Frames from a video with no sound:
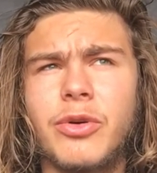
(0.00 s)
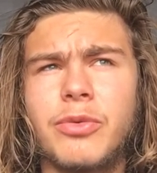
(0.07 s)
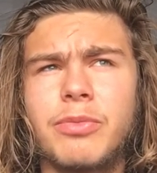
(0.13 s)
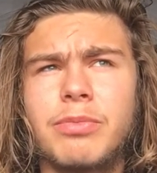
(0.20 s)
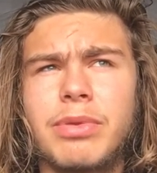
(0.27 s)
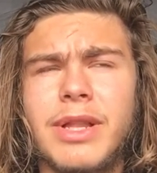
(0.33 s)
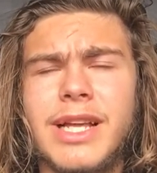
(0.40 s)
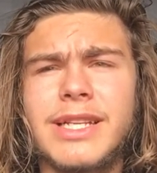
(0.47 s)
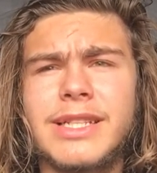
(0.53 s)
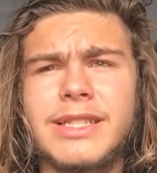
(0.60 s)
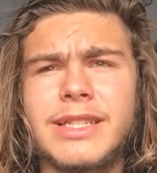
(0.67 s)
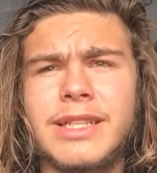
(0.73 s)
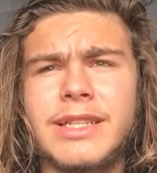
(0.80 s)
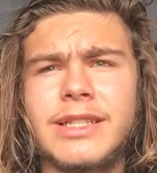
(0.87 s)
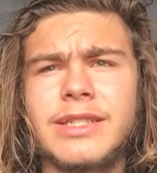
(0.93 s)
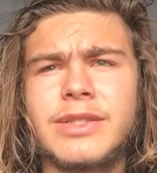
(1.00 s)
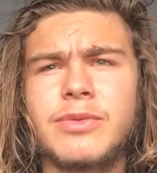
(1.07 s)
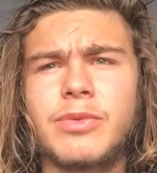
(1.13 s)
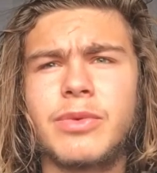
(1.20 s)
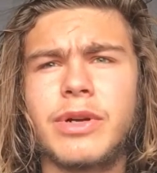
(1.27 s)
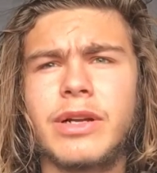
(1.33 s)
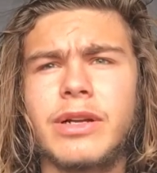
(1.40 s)
places
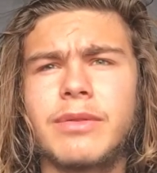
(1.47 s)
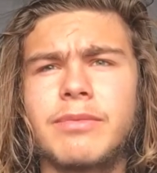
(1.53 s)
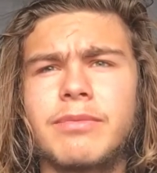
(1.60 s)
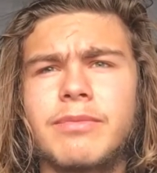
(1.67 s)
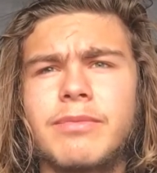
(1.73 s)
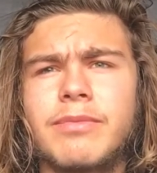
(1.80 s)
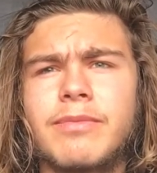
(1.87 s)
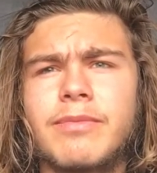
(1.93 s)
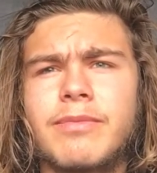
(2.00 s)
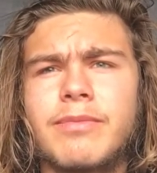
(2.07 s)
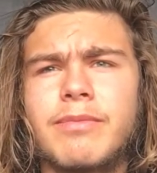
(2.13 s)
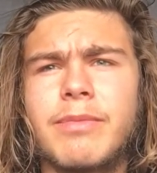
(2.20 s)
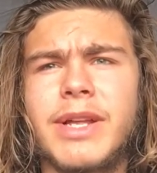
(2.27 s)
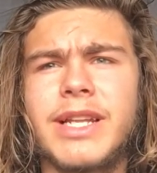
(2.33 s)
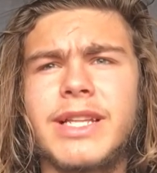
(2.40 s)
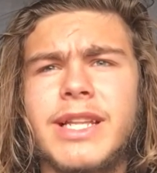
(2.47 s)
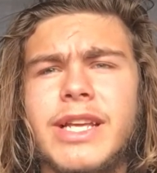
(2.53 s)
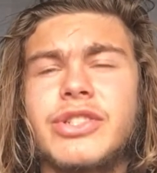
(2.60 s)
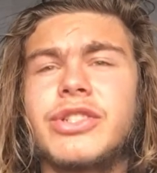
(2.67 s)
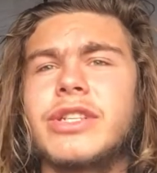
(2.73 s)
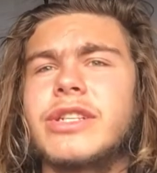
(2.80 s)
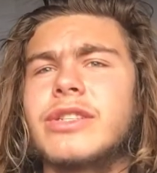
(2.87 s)
where
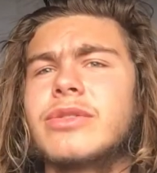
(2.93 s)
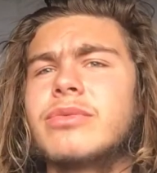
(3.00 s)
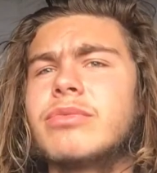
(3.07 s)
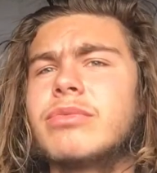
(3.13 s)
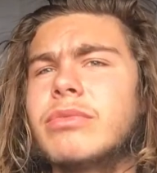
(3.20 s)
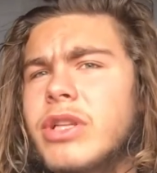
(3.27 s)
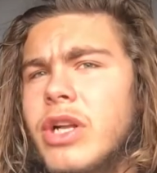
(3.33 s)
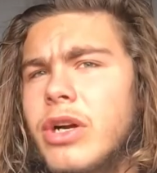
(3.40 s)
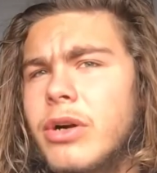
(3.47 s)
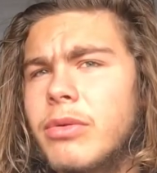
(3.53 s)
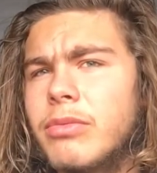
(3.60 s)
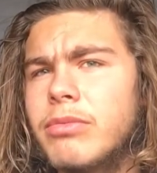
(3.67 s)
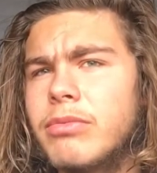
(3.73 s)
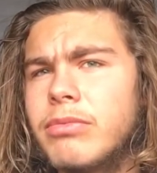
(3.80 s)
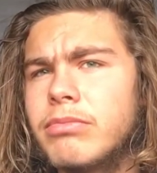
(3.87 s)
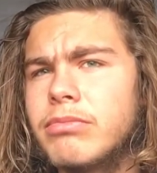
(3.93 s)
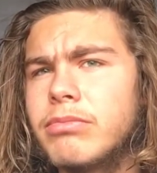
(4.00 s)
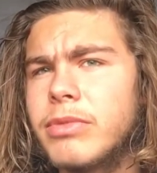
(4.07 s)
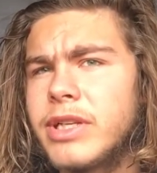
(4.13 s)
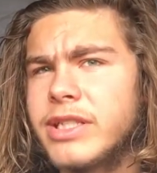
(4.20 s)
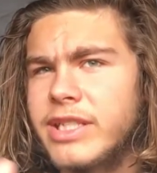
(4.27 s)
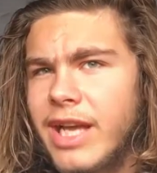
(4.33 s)
meditation is,
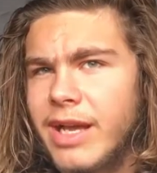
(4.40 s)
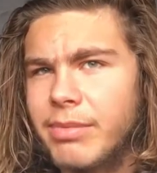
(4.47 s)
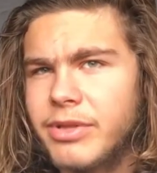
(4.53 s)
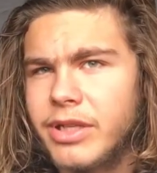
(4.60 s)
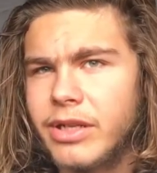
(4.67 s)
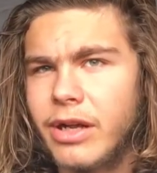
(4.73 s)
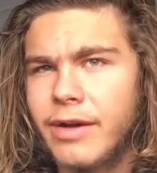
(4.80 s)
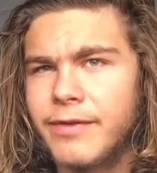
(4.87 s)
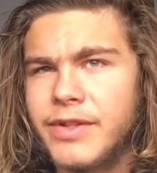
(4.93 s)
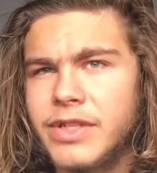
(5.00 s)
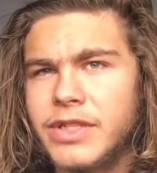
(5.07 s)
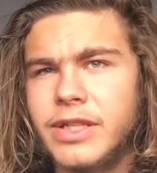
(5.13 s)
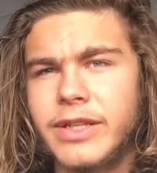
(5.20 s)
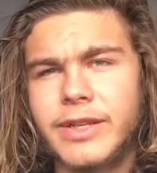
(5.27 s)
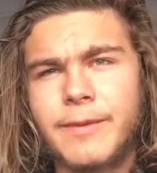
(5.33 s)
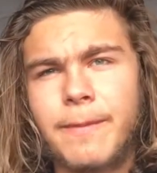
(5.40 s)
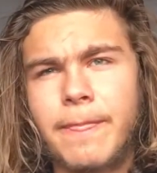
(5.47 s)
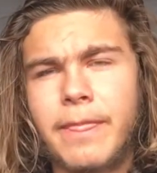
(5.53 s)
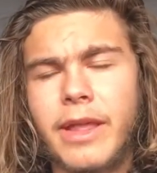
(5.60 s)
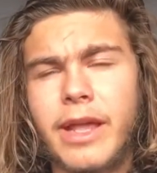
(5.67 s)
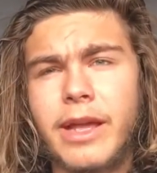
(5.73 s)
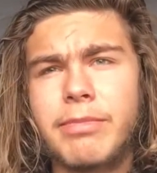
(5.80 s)
accepted, obviously,
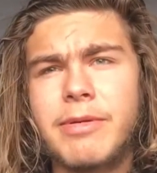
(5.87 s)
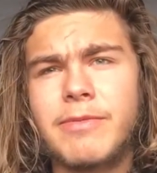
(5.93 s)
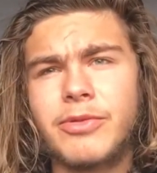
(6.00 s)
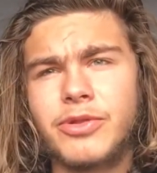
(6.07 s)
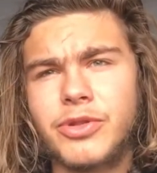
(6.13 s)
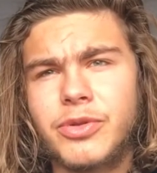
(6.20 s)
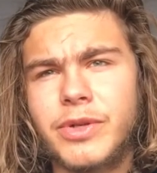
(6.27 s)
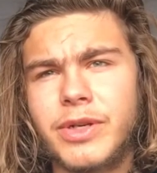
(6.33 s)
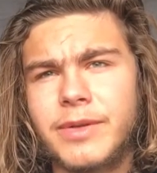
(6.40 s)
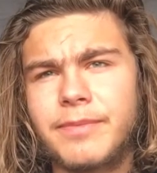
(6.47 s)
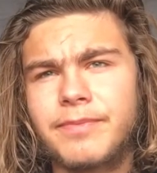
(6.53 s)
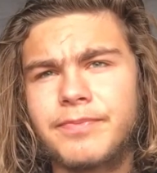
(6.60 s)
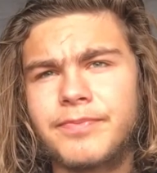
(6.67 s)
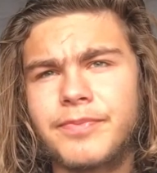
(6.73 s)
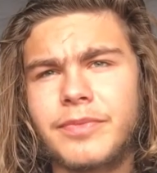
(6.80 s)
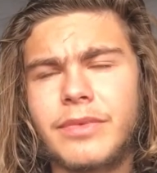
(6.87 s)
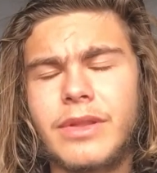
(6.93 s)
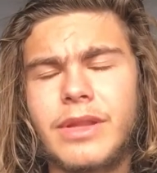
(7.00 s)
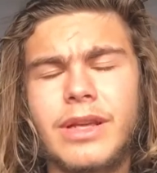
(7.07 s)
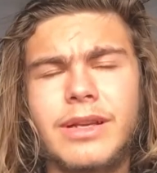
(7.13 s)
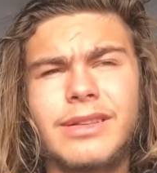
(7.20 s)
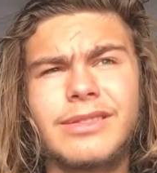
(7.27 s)
and people do it
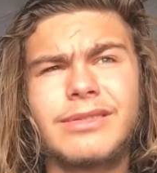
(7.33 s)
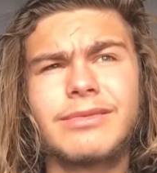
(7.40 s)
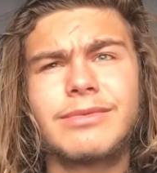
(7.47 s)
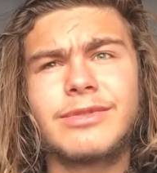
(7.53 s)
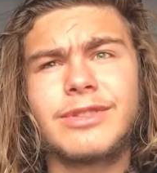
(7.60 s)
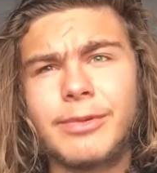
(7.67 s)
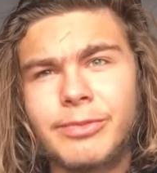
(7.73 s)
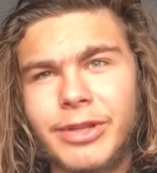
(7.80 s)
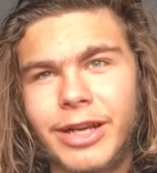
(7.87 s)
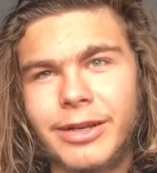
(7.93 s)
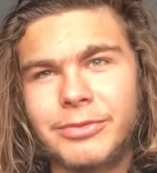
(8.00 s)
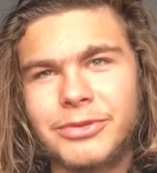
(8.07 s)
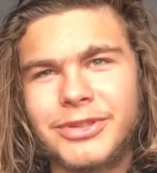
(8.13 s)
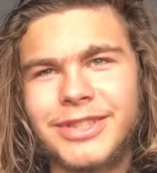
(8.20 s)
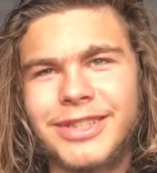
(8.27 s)
sometimes.